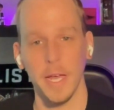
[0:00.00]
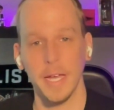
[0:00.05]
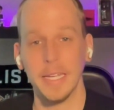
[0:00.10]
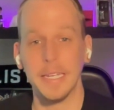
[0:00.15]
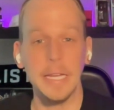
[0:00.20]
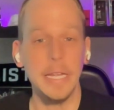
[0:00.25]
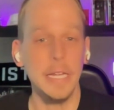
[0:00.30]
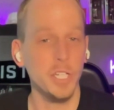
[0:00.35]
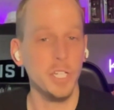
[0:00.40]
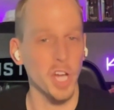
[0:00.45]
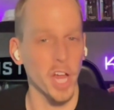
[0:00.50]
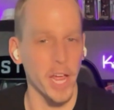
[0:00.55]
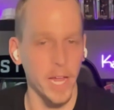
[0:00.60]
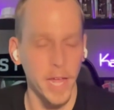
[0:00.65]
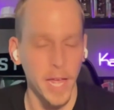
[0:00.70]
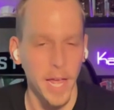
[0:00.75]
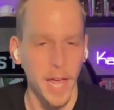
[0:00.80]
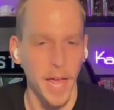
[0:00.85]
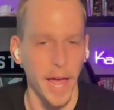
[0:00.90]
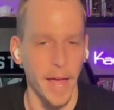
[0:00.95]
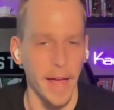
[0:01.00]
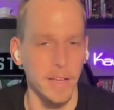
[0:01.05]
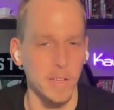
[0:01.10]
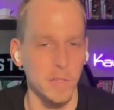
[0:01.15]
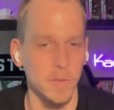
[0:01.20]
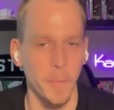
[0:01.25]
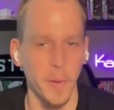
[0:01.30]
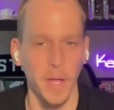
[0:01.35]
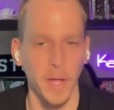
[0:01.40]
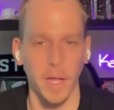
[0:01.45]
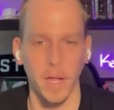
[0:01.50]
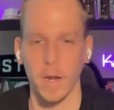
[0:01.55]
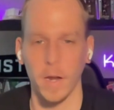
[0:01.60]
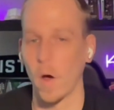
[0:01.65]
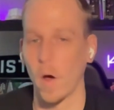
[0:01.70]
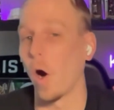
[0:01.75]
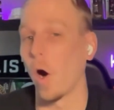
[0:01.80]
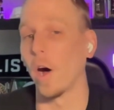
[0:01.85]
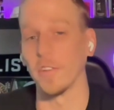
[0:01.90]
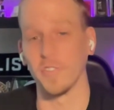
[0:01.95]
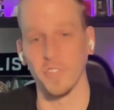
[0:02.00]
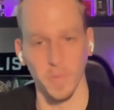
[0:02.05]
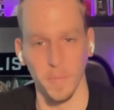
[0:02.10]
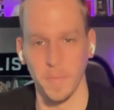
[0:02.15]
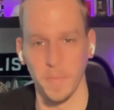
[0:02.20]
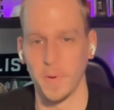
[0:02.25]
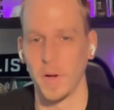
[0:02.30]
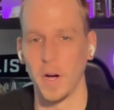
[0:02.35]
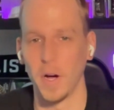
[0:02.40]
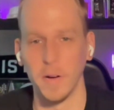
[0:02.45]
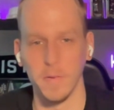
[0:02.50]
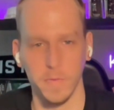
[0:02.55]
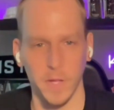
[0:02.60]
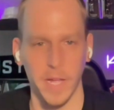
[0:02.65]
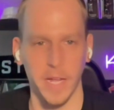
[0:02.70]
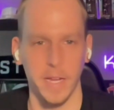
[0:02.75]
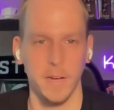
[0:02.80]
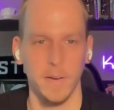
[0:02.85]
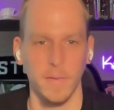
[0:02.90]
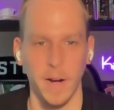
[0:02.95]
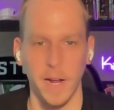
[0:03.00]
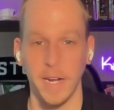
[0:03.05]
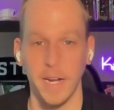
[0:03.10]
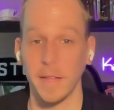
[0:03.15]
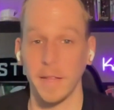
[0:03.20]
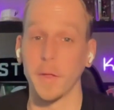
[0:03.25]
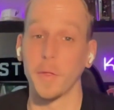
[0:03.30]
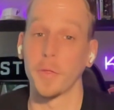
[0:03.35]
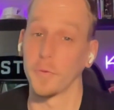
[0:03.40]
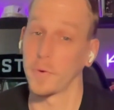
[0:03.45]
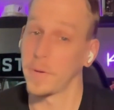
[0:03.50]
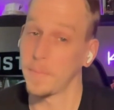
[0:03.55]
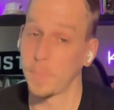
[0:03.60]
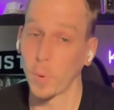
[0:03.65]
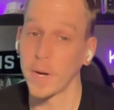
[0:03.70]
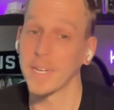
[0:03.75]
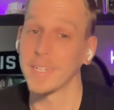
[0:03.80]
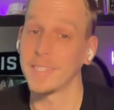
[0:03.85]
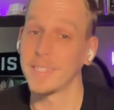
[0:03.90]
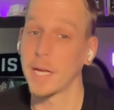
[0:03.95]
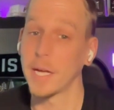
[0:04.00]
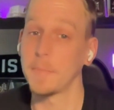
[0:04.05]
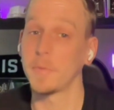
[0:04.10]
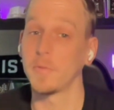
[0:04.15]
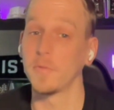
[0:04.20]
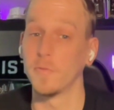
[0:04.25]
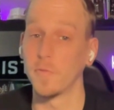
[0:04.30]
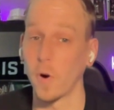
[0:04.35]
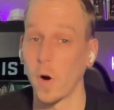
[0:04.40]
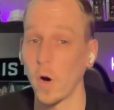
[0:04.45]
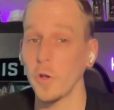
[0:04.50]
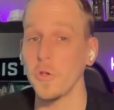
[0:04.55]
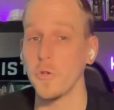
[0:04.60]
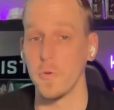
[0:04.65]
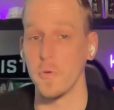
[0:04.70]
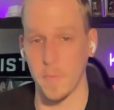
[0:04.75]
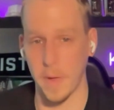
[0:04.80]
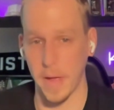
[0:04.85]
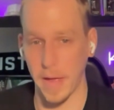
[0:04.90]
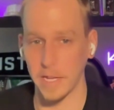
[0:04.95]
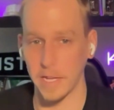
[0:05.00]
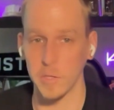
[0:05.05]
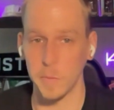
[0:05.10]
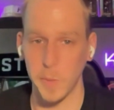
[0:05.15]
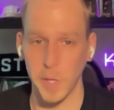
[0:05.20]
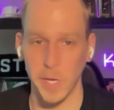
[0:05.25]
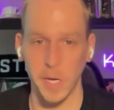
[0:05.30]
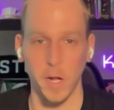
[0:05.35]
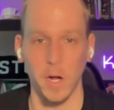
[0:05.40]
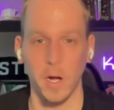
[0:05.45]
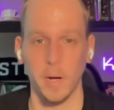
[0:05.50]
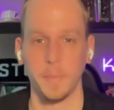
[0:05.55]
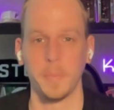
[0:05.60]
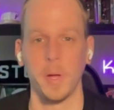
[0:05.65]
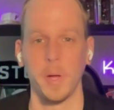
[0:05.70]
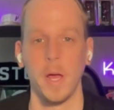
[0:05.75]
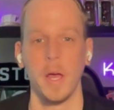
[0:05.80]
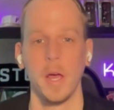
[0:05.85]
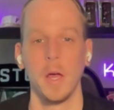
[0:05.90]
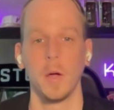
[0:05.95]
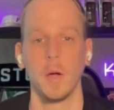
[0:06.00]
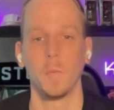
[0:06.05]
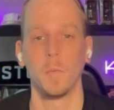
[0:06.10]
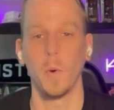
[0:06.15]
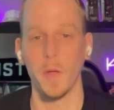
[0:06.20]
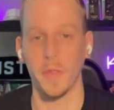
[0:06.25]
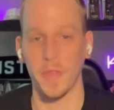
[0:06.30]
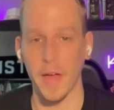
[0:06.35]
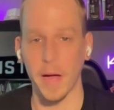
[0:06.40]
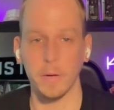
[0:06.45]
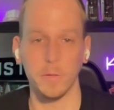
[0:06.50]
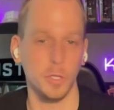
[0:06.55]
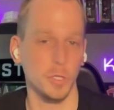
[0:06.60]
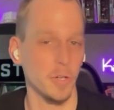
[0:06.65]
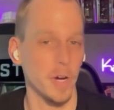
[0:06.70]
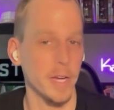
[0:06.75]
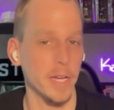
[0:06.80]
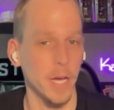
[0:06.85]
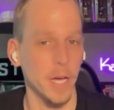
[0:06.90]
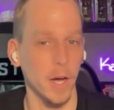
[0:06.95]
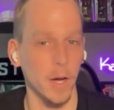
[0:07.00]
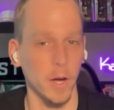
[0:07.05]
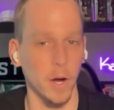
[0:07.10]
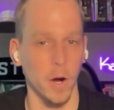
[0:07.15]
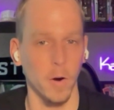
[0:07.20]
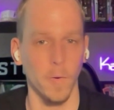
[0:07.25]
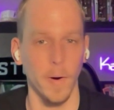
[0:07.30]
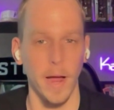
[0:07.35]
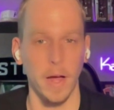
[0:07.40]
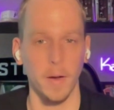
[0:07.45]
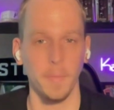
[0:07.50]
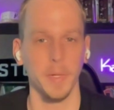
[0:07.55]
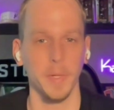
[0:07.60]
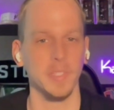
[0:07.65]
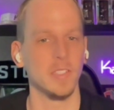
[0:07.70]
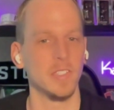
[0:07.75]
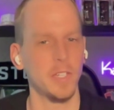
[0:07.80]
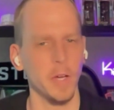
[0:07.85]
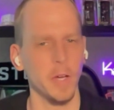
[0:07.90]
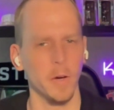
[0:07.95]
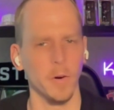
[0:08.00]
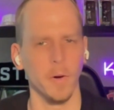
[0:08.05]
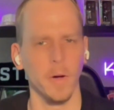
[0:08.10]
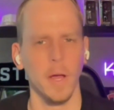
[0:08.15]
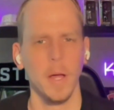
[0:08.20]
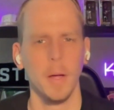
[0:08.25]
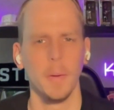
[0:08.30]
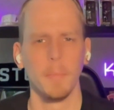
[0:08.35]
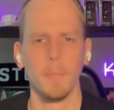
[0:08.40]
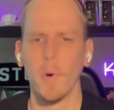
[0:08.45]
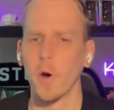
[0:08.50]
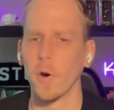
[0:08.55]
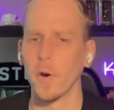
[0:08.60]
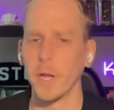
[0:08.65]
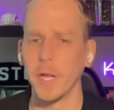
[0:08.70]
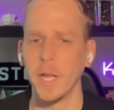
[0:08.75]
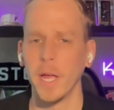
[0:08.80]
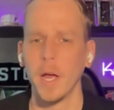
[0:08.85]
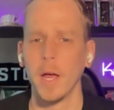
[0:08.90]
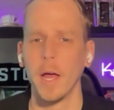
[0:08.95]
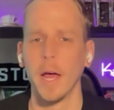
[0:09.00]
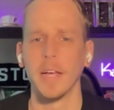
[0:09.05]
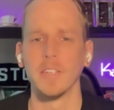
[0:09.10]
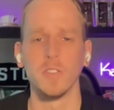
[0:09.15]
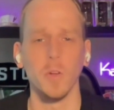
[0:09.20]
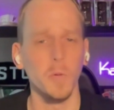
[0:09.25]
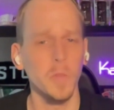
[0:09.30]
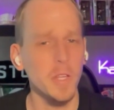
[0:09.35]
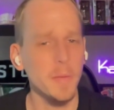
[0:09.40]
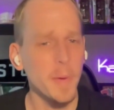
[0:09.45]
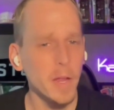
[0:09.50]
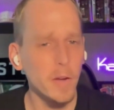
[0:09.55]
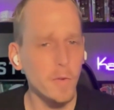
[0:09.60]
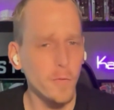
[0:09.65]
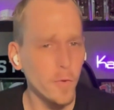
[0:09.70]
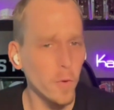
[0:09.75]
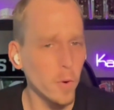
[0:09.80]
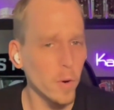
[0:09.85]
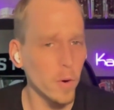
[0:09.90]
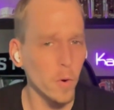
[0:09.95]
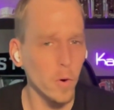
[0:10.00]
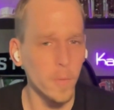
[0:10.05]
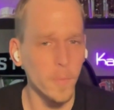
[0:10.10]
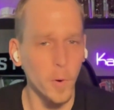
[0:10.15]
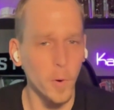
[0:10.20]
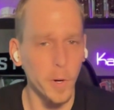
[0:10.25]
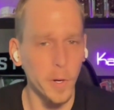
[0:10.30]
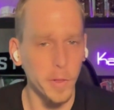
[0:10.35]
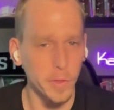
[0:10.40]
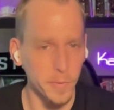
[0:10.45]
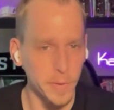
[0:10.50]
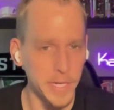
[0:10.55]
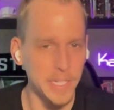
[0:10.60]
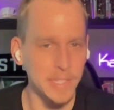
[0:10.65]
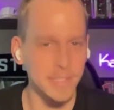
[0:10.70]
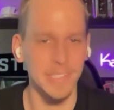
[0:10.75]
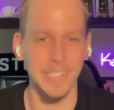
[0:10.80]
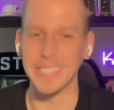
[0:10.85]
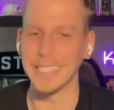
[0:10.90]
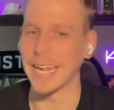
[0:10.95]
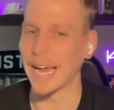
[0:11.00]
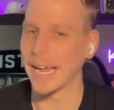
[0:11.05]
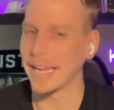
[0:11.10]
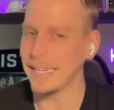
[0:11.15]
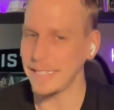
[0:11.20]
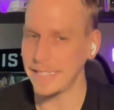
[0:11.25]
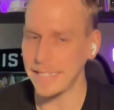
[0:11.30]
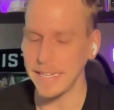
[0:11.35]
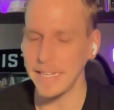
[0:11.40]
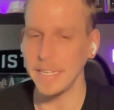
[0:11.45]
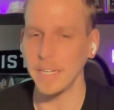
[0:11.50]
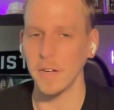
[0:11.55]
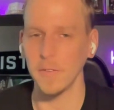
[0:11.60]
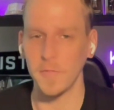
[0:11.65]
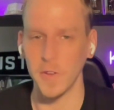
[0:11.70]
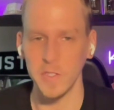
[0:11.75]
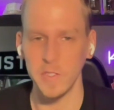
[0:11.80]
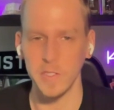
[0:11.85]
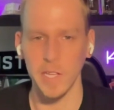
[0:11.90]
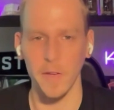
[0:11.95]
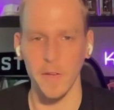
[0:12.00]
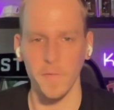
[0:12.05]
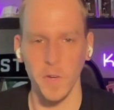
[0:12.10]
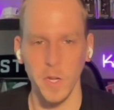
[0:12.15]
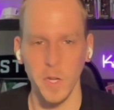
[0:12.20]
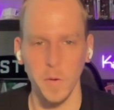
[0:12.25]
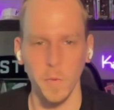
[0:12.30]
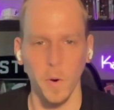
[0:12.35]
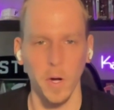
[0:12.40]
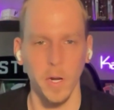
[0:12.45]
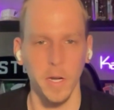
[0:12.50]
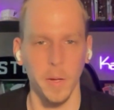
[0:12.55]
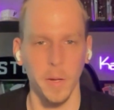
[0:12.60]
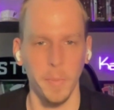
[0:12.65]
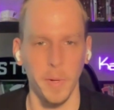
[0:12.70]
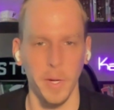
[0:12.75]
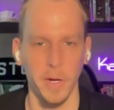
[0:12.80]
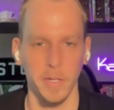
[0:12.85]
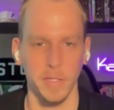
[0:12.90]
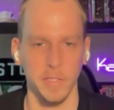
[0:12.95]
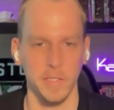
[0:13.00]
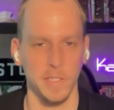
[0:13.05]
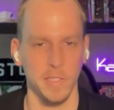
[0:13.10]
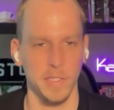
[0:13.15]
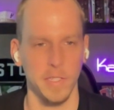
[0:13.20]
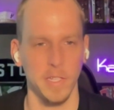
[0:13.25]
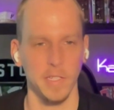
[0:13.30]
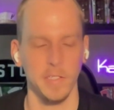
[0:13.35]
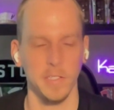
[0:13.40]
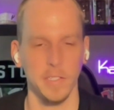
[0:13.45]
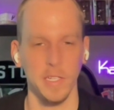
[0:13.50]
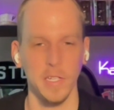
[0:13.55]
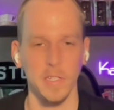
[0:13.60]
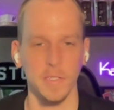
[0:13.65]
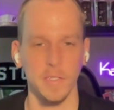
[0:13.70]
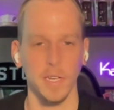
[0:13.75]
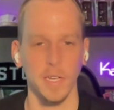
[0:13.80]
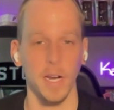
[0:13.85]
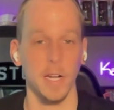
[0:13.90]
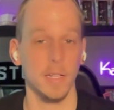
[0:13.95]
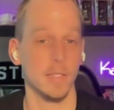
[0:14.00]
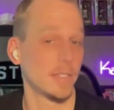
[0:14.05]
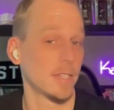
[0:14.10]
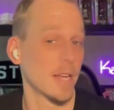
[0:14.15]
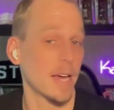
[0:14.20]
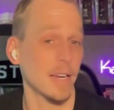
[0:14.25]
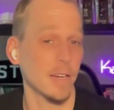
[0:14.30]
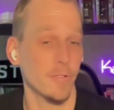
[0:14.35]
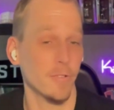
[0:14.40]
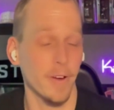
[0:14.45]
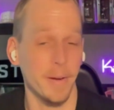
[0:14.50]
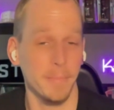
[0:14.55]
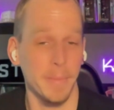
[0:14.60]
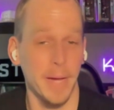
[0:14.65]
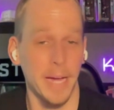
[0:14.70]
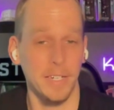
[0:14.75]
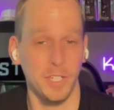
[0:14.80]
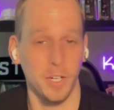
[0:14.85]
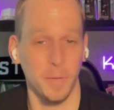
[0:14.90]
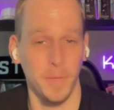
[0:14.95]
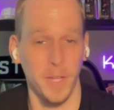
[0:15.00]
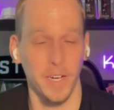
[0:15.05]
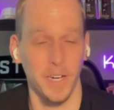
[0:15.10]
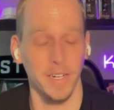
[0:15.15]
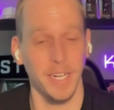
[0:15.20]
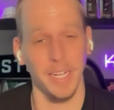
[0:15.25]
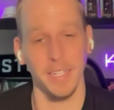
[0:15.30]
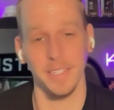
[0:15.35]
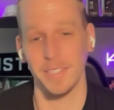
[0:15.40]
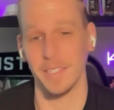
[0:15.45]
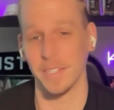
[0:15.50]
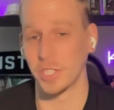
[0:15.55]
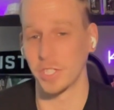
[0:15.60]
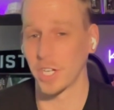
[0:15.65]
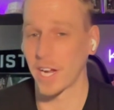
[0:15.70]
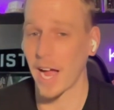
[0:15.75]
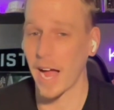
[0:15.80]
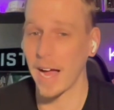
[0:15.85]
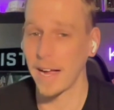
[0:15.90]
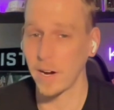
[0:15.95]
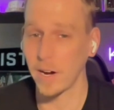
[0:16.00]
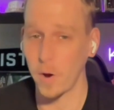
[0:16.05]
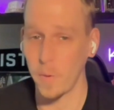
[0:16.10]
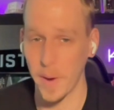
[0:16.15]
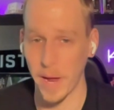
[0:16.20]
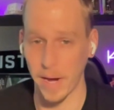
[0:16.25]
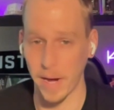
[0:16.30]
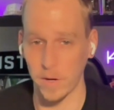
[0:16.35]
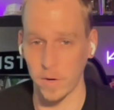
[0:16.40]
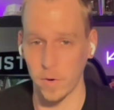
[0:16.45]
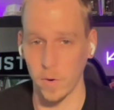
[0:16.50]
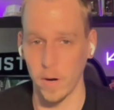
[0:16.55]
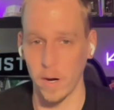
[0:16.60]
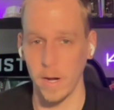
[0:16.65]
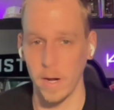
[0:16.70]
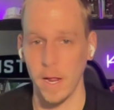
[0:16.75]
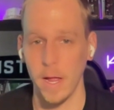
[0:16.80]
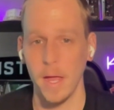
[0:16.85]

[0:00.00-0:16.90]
D J has been awesome of late, right? And the three-point attempt volume has been up without Trae Young around, but still, Murray has only made four or more threes in nineteen of his seventy-one appearances this season, and it's not a great matchup there against the Chicago backcourt.